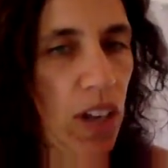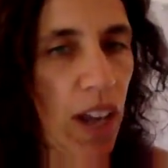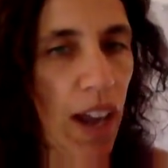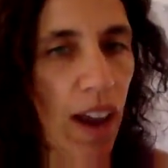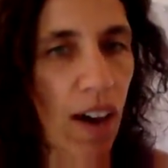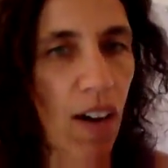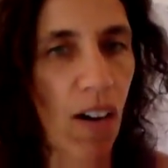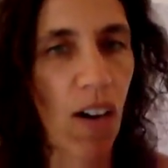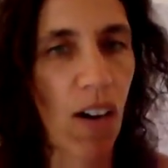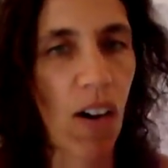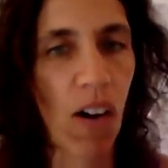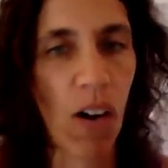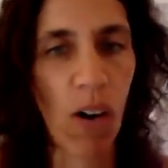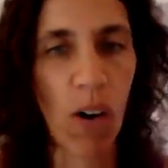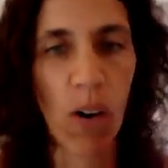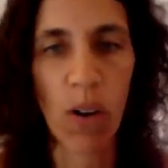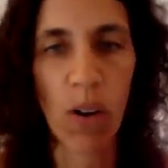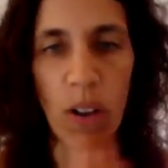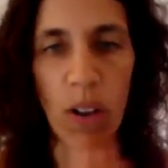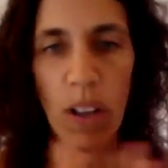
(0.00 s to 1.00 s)
our
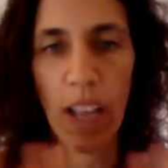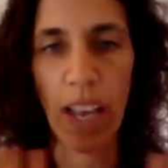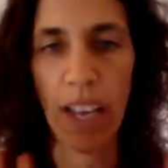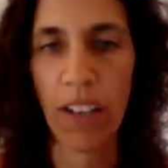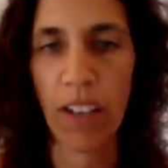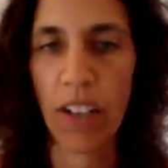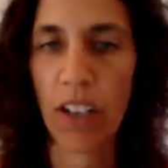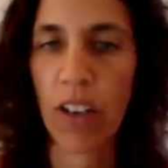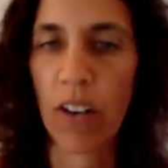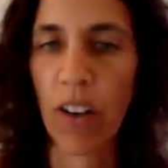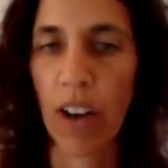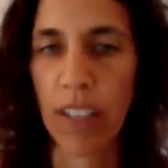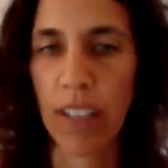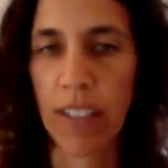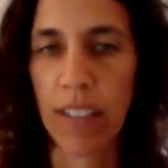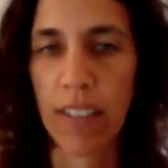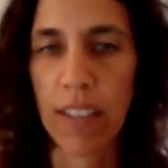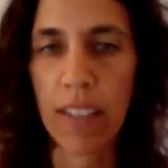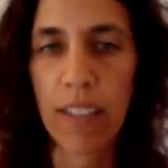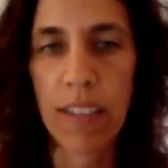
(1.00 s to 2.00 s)
whole endocrine
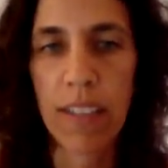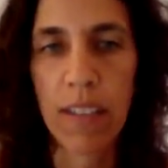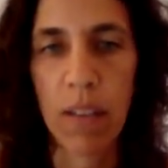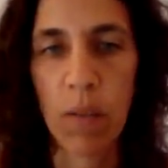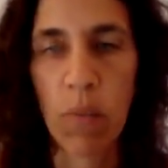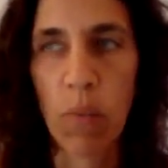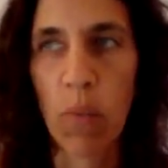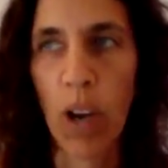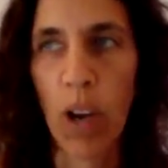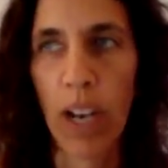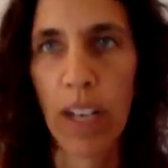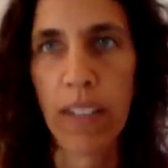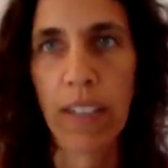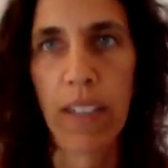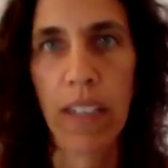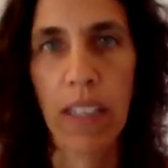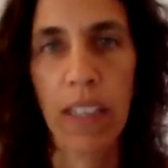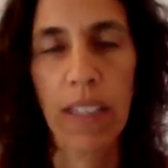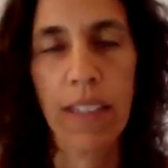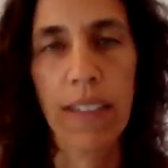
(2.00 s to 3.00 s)
system works
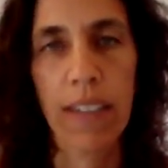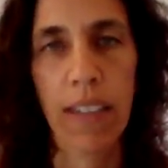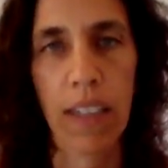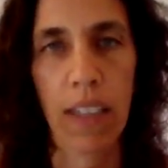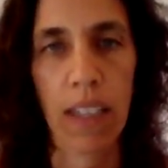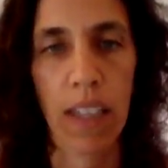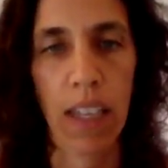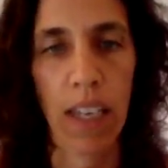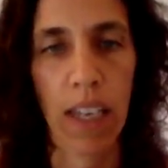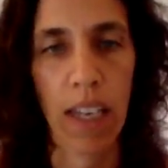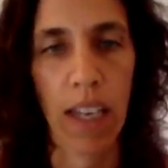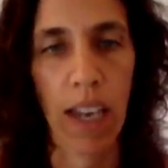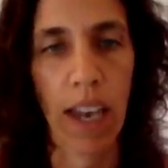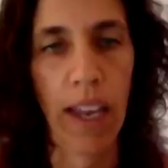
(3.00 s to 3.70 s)
holistically